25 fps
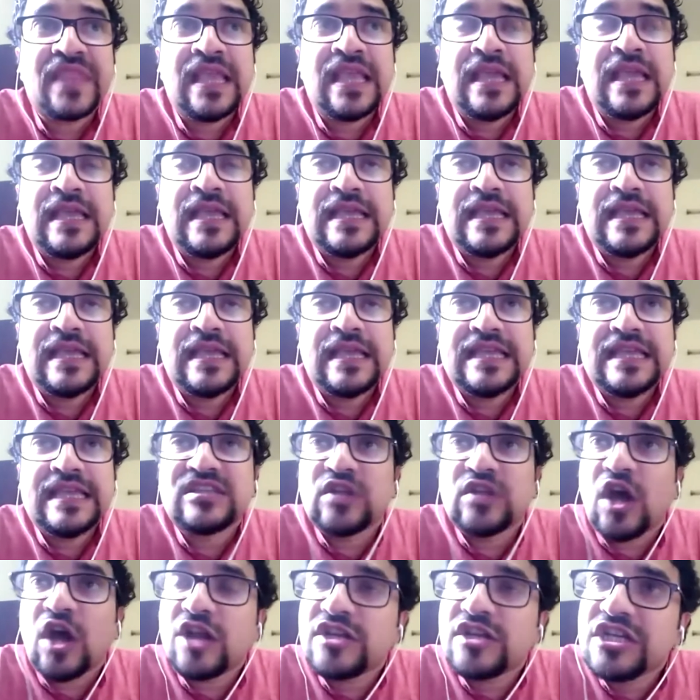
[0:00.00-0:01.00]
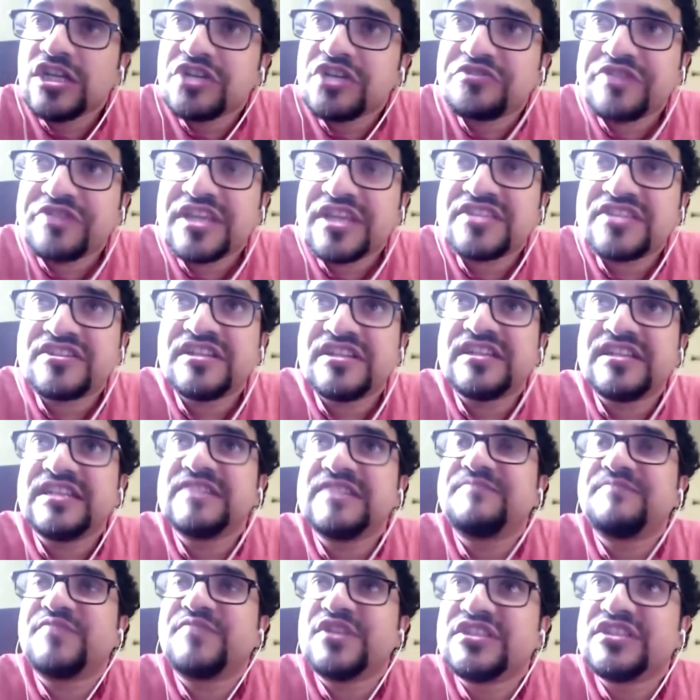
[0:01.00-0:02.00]
is not interested in
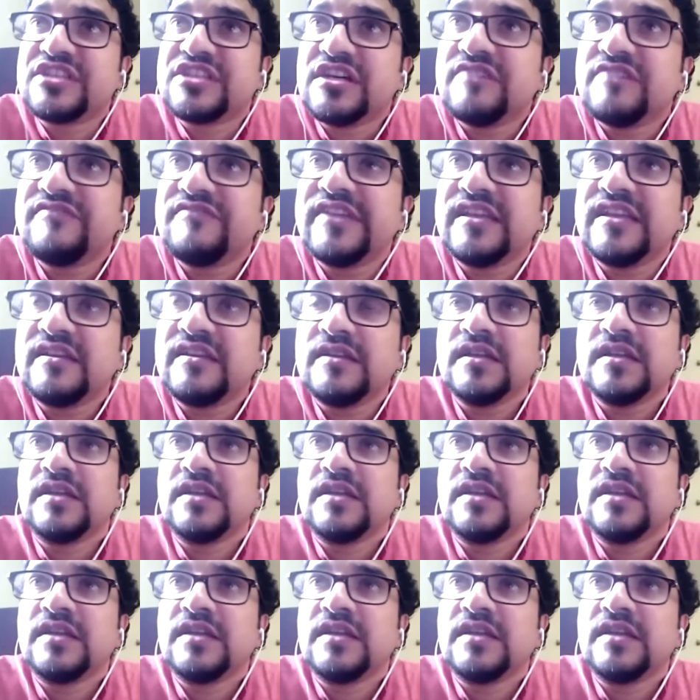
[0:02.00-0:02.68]
preserving